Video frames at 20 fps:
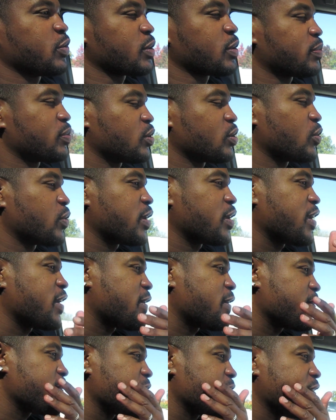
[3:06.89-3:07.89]
we can pull one
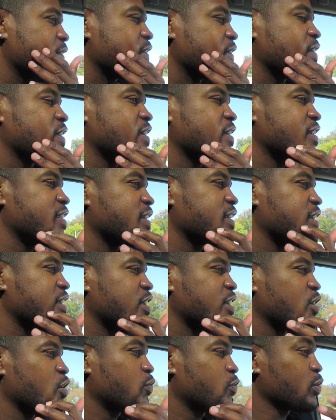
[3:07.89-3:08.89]
out,
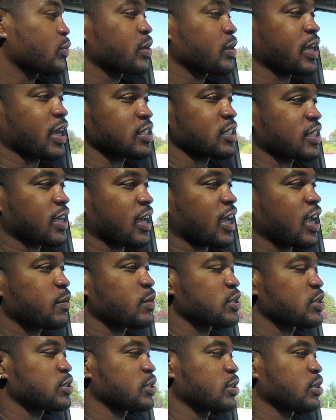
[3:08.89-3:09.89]
and hopefully we can catch a game
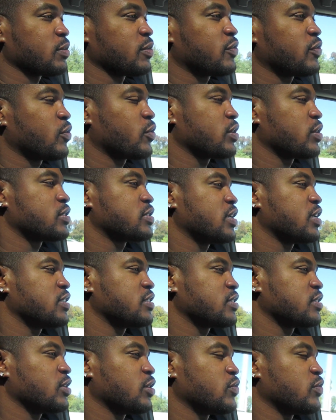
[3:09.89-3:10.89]
this year before the
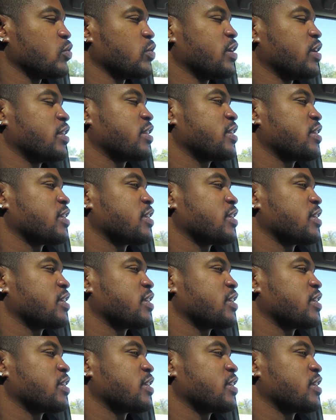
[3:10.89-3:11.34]
season's over with.